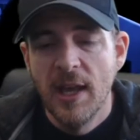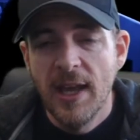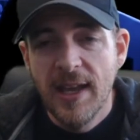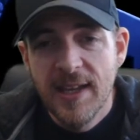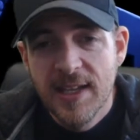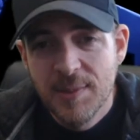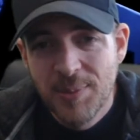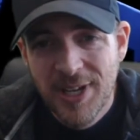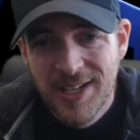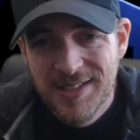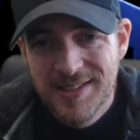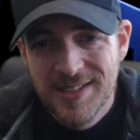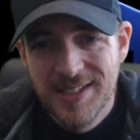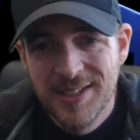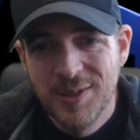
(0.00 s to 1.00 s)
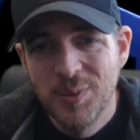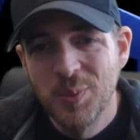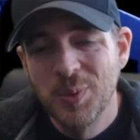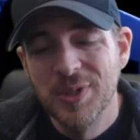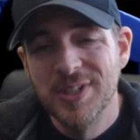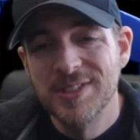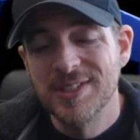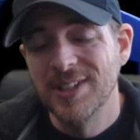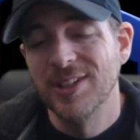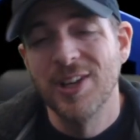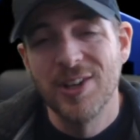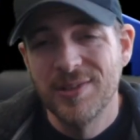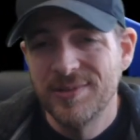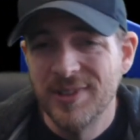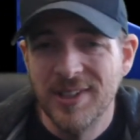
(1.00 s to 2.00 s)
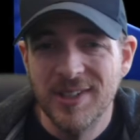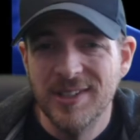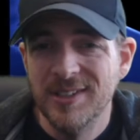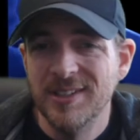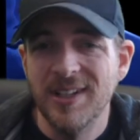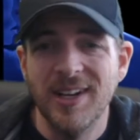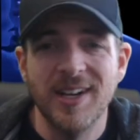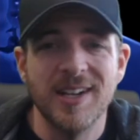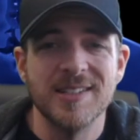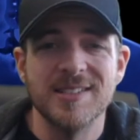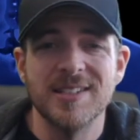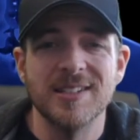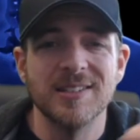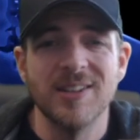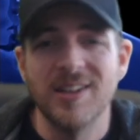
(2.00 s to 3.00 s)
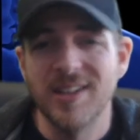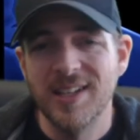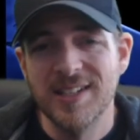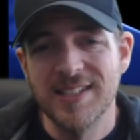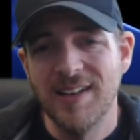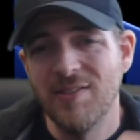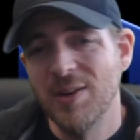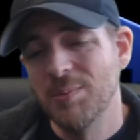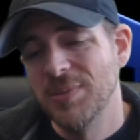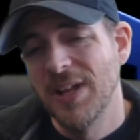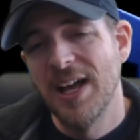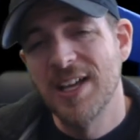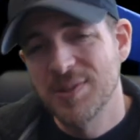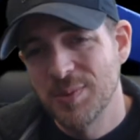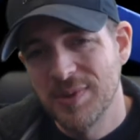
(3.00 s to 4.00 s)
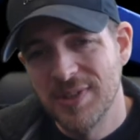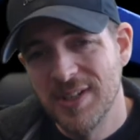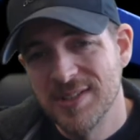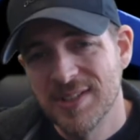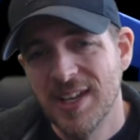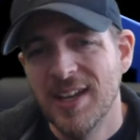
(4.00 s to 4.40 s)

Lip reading: Egg painting was a lot of fun. I could see a lot of kids having a blast with this.